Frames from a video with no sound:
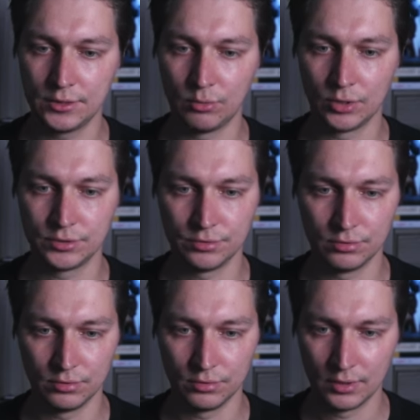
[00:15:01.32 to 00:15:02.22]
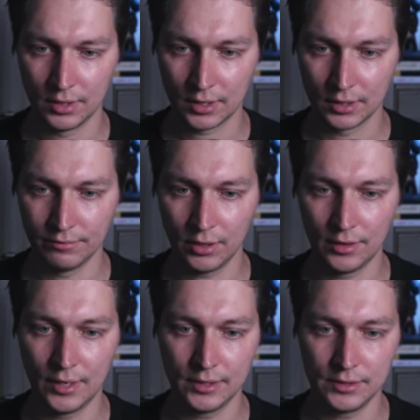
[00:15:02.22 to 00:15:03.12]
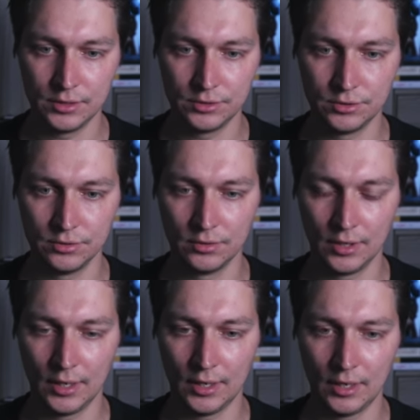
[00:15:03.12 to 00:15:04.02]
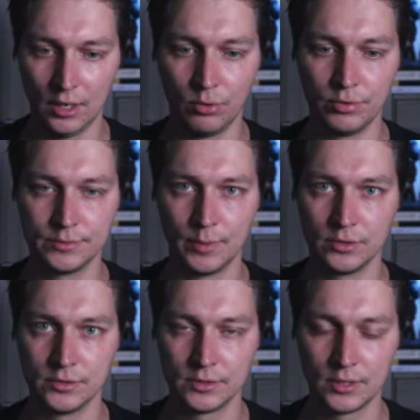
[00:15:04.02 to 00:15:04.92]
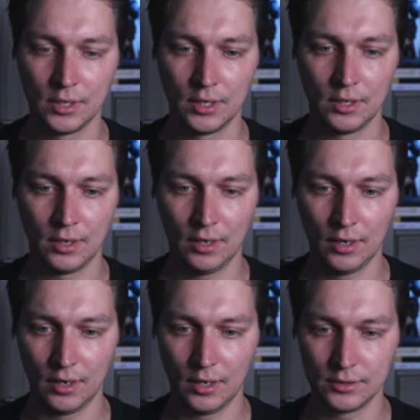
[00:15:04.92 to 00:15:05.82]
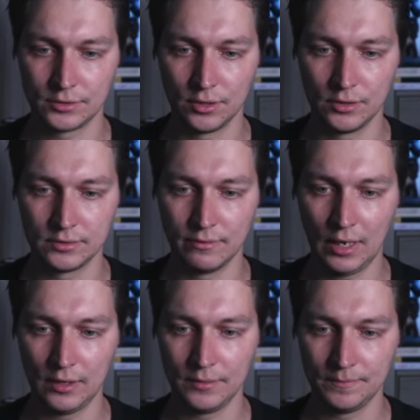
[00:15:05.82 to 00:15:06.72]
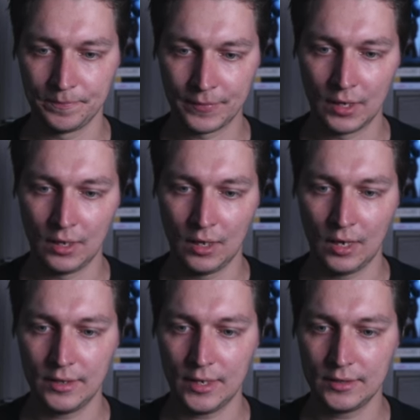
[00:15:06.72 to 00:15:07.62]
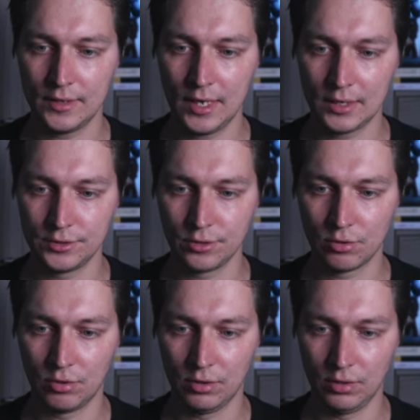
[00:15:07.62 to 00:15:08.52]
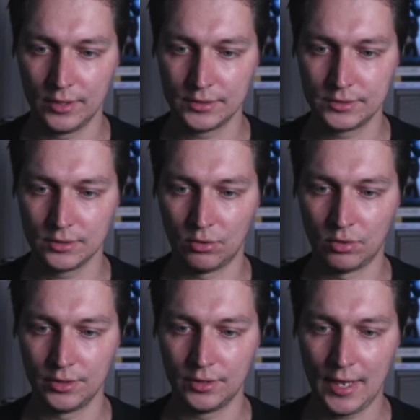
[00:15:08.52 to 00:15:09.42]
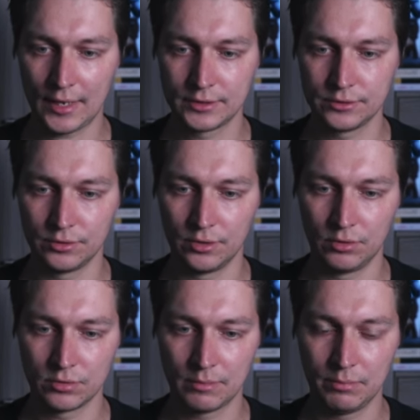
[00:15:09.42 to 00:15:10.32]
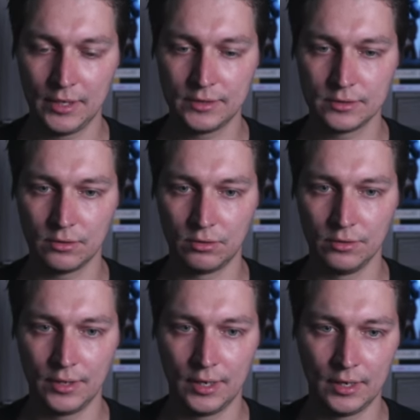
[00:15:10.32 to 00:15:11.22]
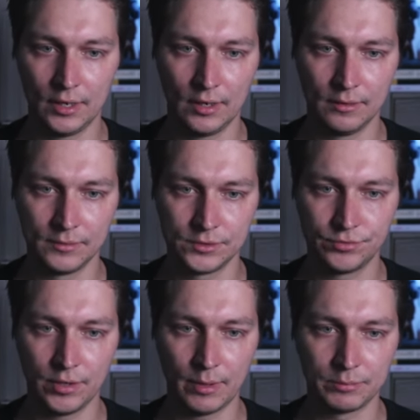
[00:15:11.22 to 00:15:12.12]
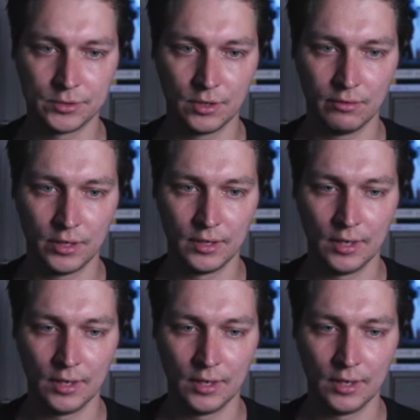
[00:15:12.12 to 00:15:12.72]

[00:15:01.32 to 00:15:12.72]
you want to convert that into a hello response, so it's valid. And then at the end you call this on next or on complete on the stream observer,